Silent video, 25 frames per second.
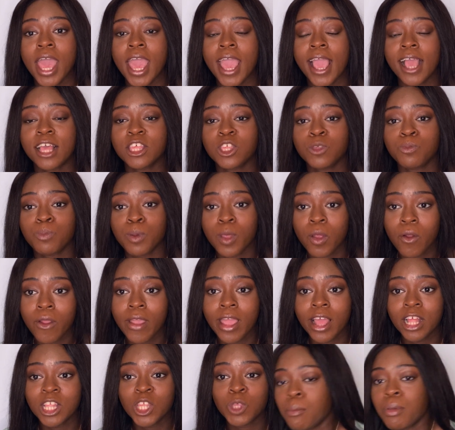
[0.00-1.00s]

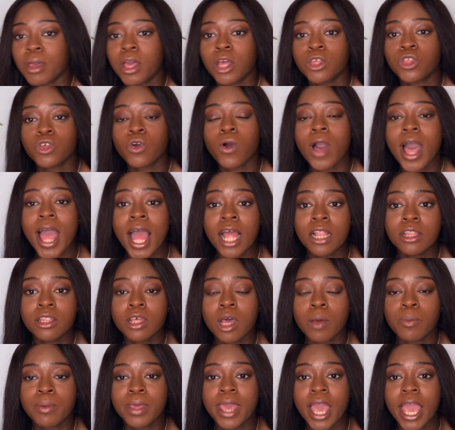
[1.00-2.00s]
experience because you'll end
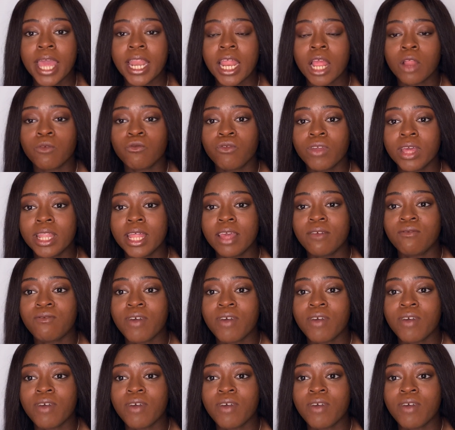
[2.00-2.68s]
up gaining really